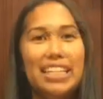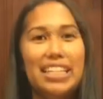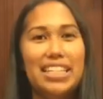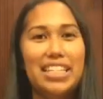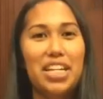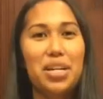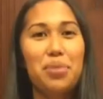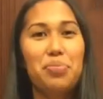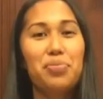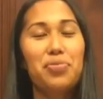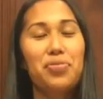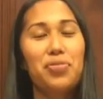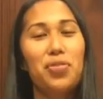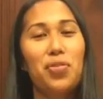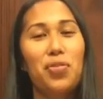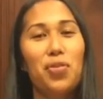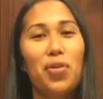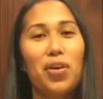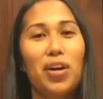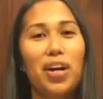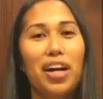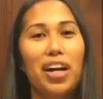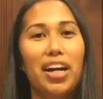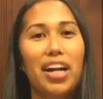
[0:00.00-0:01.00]
Tip
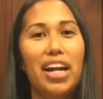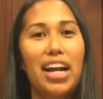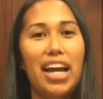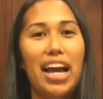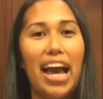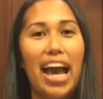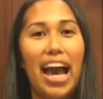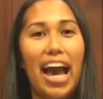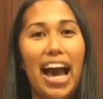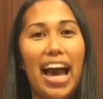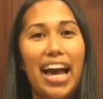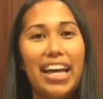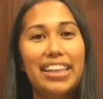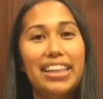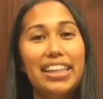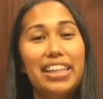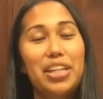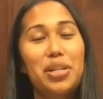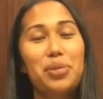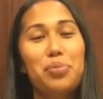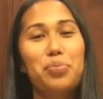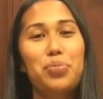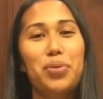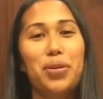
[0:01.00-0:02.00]
4, add
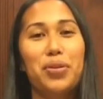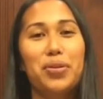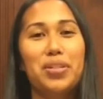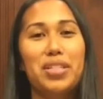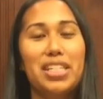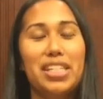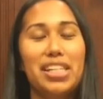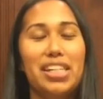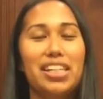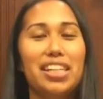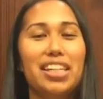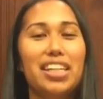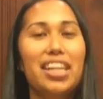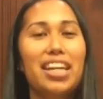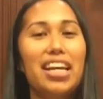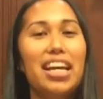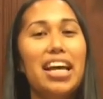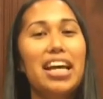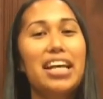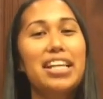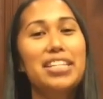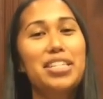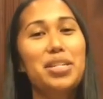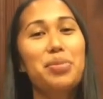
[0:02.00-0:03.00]
lean protein.
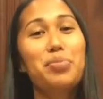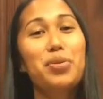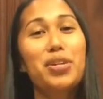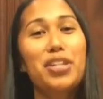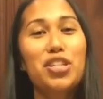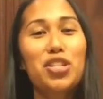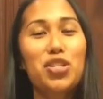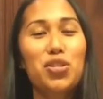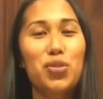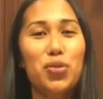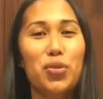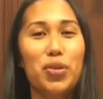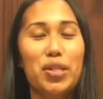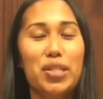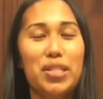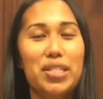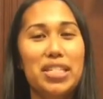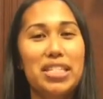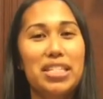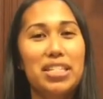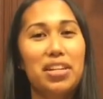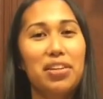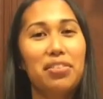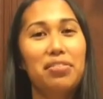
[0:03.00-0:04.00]
Some good
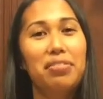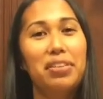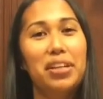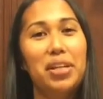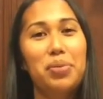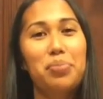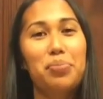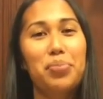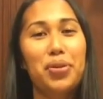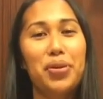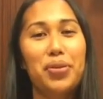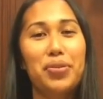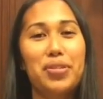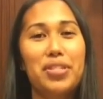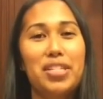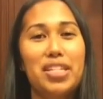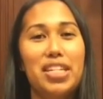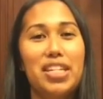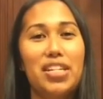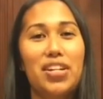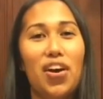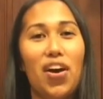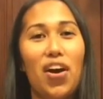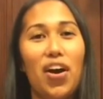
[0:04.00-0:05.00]
sources of lean
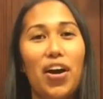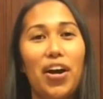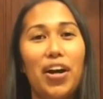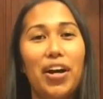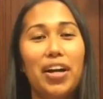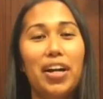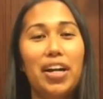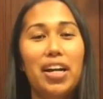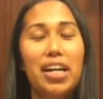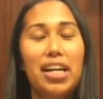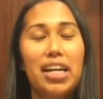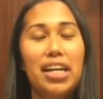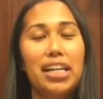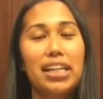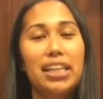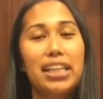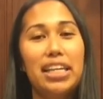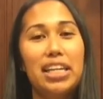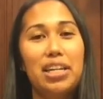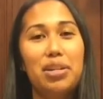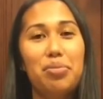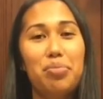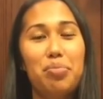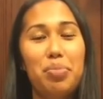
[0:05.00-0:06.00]
protein are
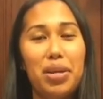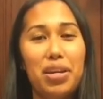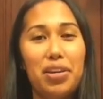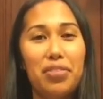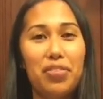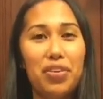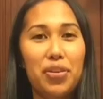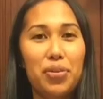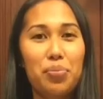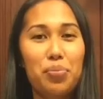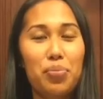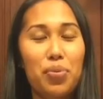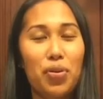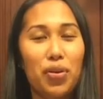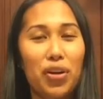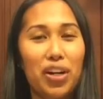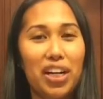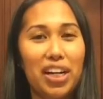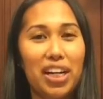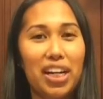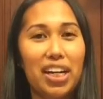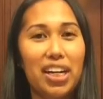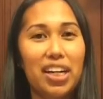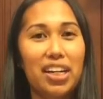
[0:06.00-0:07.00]
lean beef and
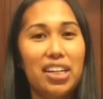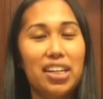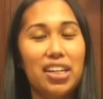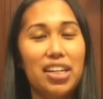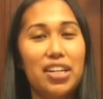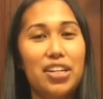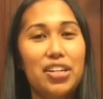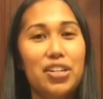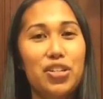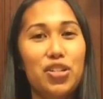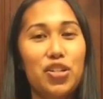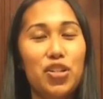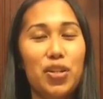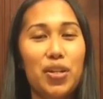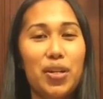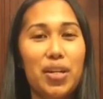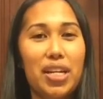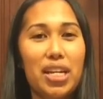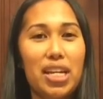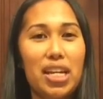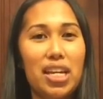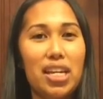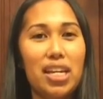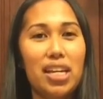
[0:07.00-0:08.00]
pork,
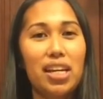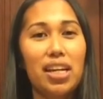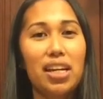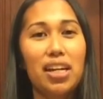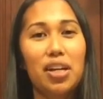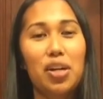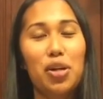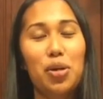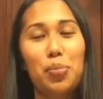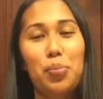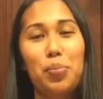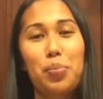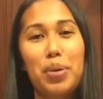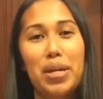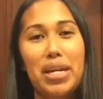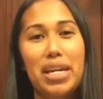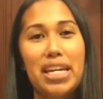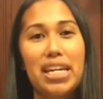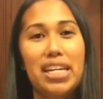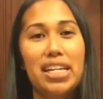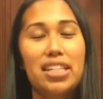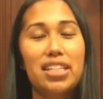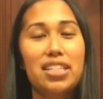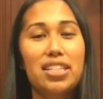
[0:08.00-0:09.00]
turkey,
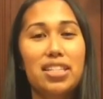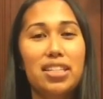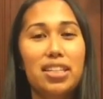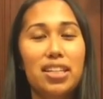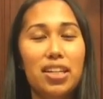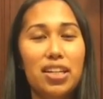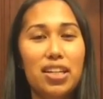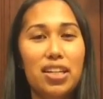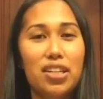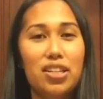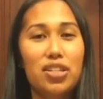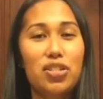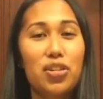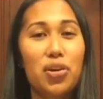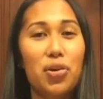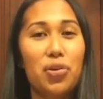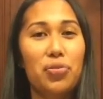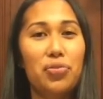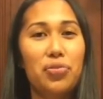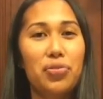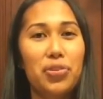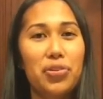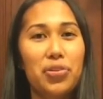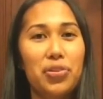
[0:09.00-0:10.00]
beans,
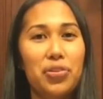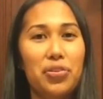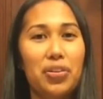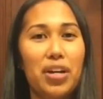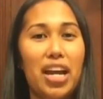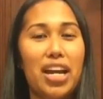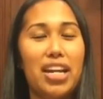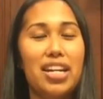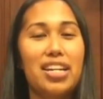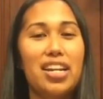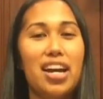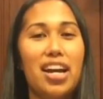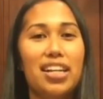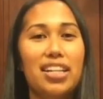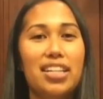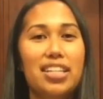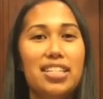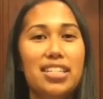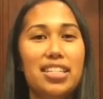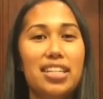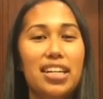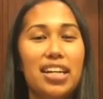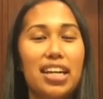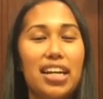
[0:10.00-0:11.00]
tofu, and
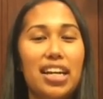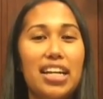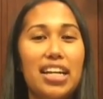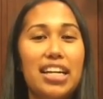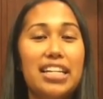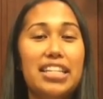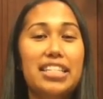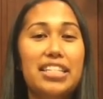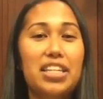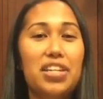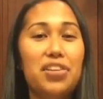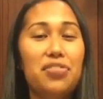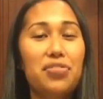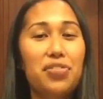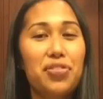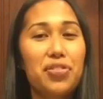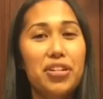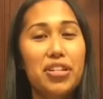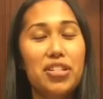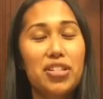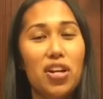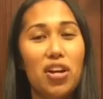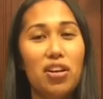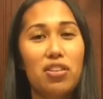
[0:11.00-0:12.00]
nuts. Seafood
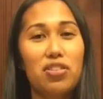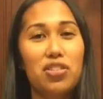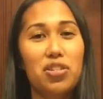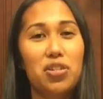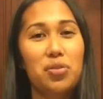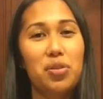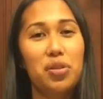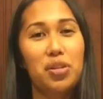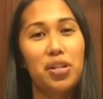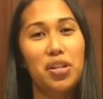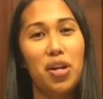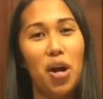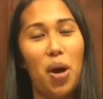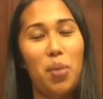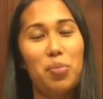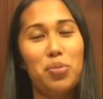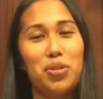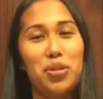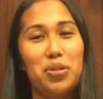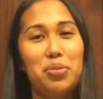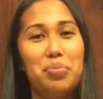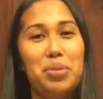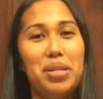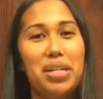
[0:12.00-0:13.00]
is also a good
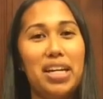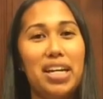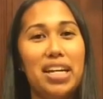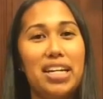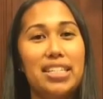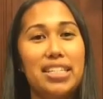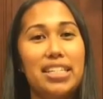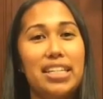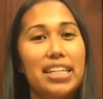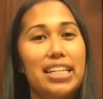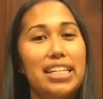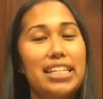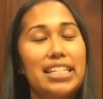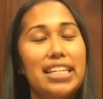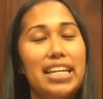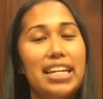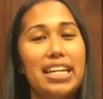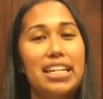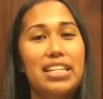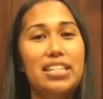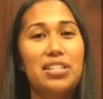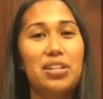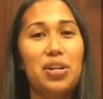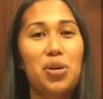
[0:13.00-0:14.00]
option because it
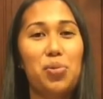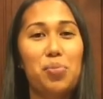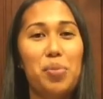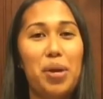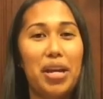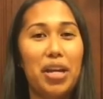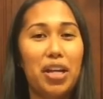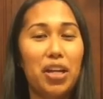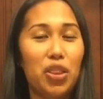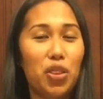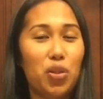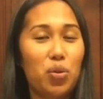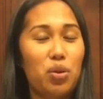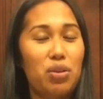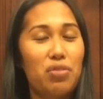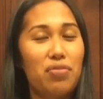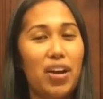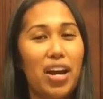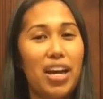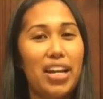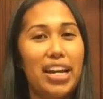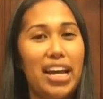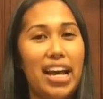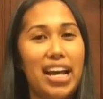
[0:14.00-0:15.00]
contains omega-3
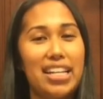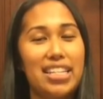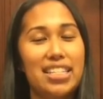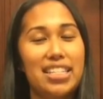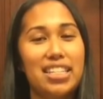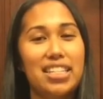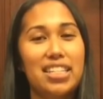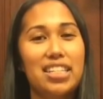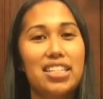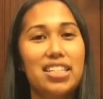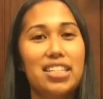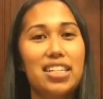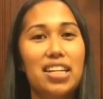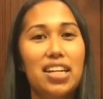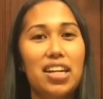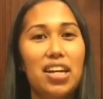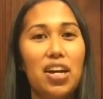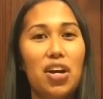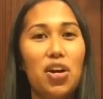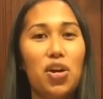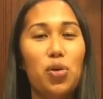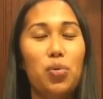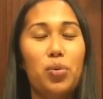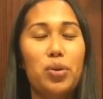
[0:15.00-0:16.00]
fatty acids,
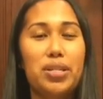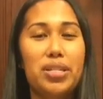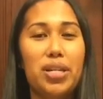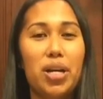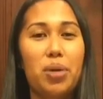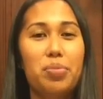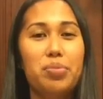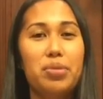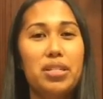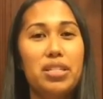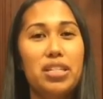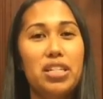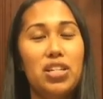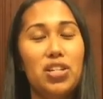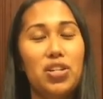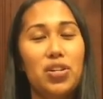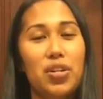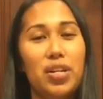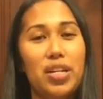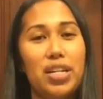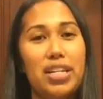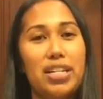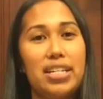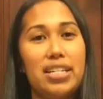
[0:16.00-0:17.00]
which help to
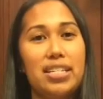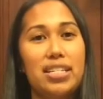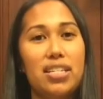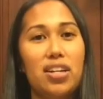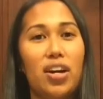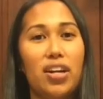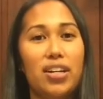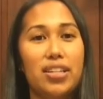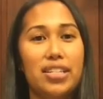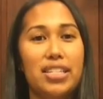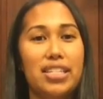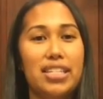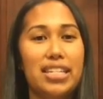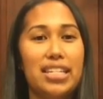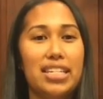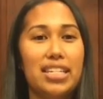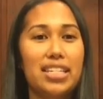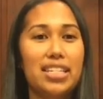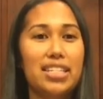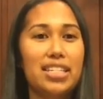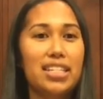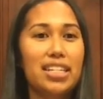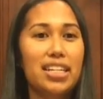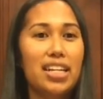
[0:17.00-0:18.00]
decrease heart
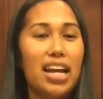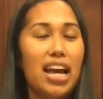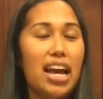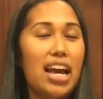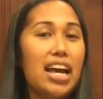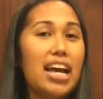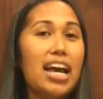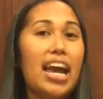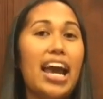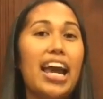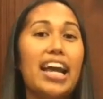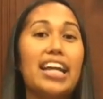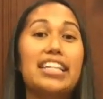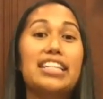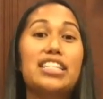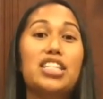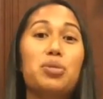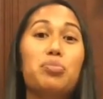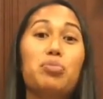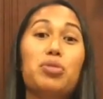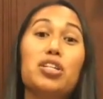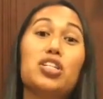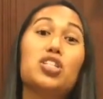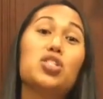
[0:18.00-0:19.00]
disease. And
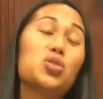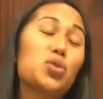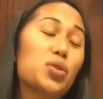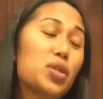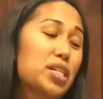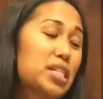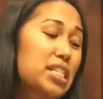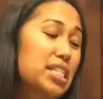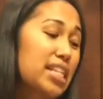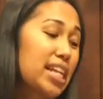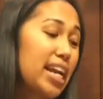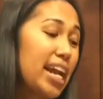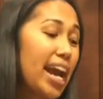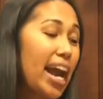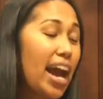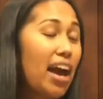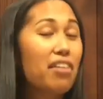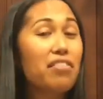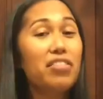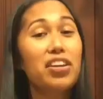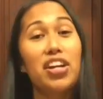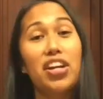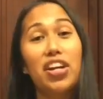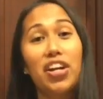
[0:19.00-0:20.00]
some good sources that I
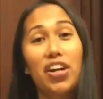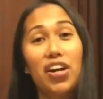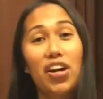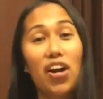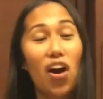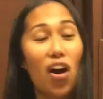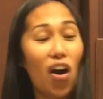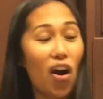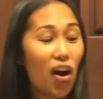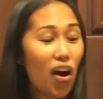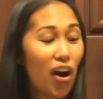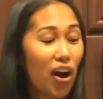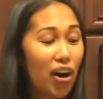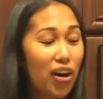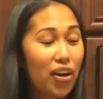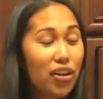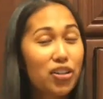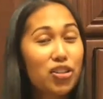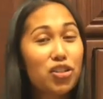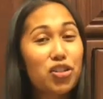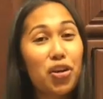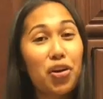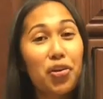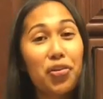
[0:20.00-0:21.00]
have here are
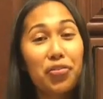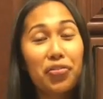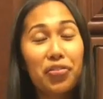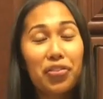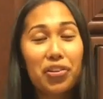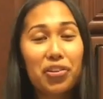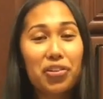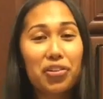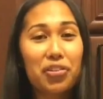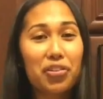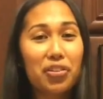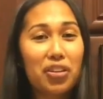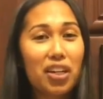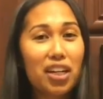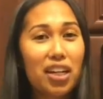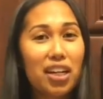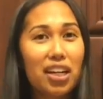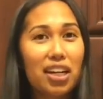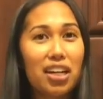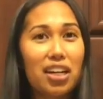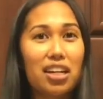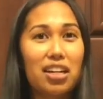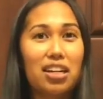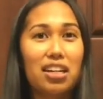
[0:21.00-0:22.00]
tofu,
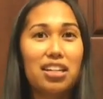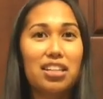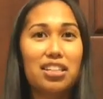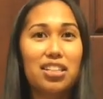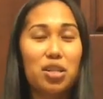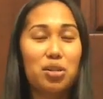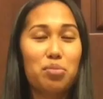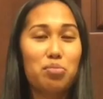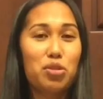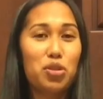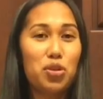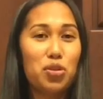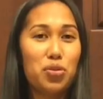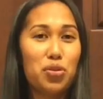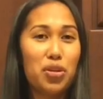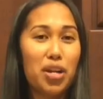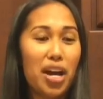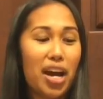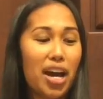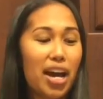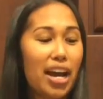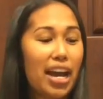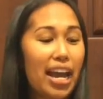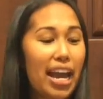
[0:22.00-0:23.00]
some
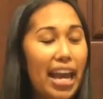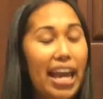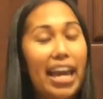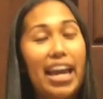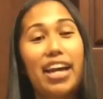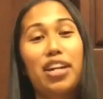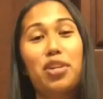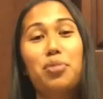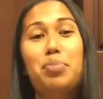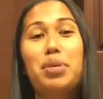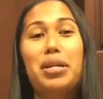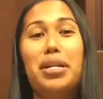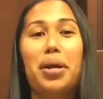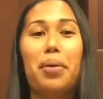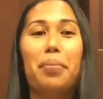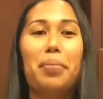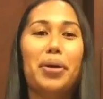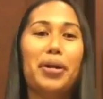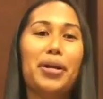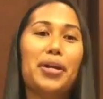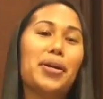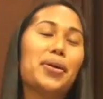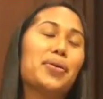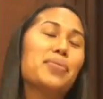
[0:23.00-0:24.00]
tuna, and peanut
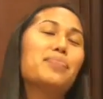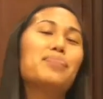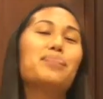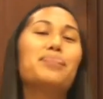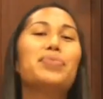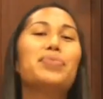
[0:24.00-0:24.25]
butter.